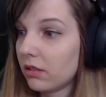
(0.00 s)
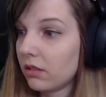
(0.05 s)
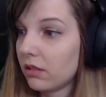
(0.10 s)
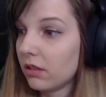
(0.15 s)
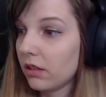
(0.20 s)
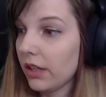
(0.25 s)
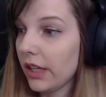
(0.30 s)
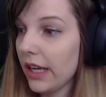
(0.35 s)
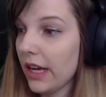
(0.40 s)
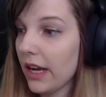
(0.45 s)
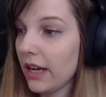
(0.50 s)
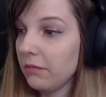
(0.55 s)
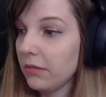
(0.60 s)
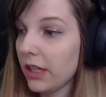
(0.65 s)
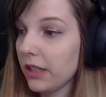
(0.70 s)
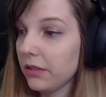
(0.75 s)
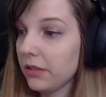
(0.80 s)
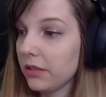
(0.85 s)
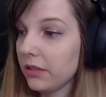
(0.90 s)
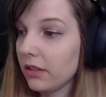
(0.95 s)
Okay, I'm
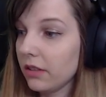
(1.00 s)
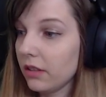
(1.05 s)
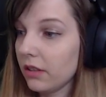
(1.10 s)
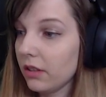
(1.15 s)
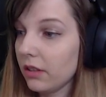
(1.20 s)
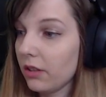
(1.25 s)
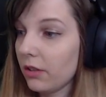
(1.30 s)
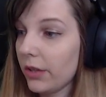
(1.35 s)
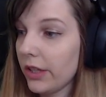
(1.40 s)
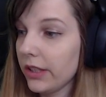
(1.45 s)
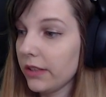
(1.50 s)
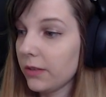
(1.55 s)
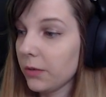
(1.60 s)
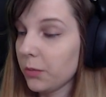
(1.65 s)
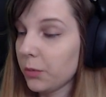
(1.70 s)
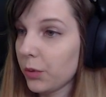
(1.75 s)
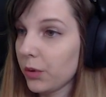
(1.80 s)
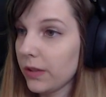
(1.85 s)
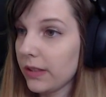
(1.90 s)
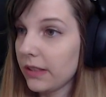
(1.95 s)
not uh, going to
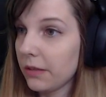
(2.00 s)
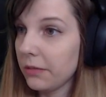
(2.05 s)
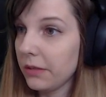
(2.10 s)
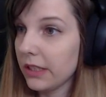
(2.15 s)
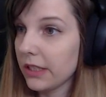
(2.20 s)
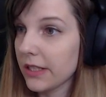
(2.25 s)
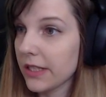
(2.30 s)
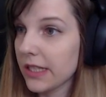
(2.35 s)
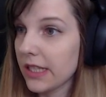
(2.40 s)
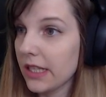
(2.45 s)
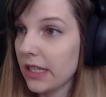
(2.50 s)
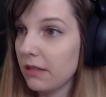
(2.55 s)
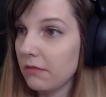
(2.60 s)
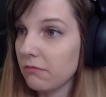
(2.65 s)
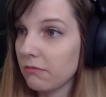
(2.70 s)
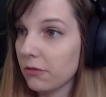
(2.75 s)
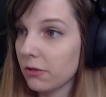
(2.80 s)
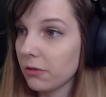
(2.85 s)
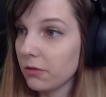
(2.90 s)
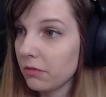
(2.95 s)
put them in the same
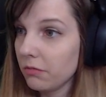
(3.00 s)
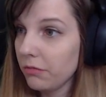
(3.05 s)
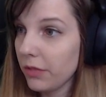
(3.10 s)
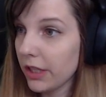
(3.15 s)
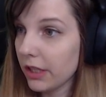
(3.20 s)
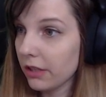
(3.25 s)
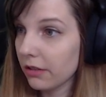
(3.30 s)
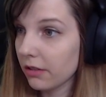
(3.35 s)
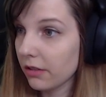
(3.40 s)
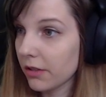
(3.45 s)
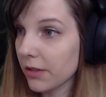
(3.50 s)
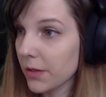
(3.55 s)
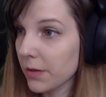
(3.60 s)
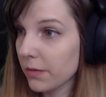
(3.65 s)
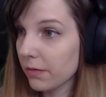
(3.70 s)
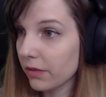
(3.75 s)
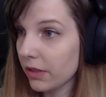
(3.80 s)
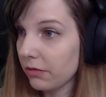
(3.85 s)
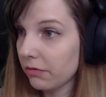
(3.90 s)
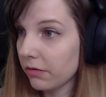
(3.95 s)
room, because
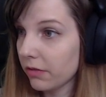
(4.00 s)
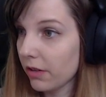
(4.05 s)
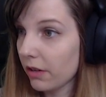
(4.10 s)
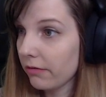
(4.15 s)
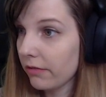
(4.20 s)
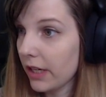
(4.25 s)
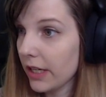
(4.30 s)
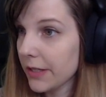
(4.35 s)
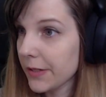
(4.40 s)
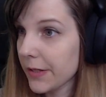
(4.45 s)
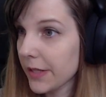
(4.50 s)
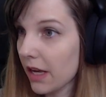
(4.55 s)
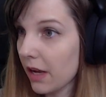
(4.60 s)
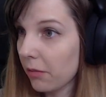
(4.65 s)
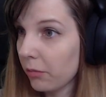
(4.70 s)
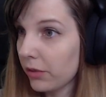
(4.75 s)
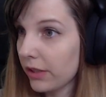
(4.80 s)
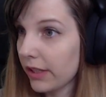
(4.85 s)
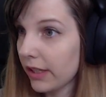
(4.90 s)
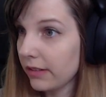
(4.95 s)
if one wakes
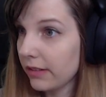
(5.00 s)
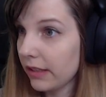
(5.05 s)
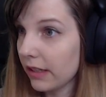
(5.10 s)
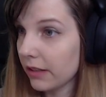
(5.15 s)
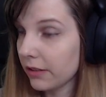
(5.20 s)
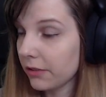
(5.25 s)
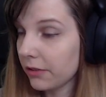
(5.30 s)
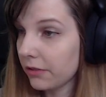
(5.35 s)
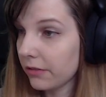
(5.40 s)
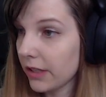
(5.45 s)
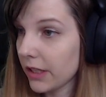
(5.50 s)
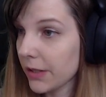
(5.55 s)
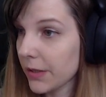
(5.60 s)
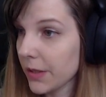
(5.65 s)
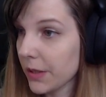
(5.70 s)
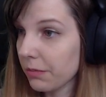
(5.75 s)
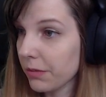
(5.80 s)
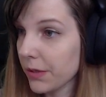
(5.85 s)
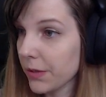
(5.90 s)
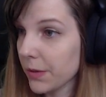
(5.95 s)
up, then the other wakes
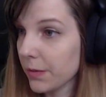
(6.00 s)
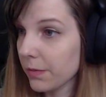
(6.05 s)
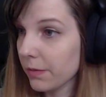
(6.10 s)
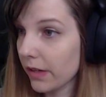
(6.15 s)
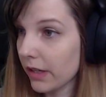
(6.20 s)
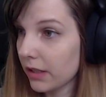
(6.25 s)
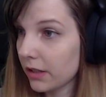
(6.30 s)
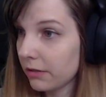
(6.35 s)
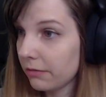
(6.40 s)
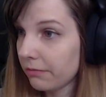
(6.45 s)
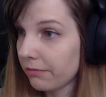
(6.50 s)
up as well.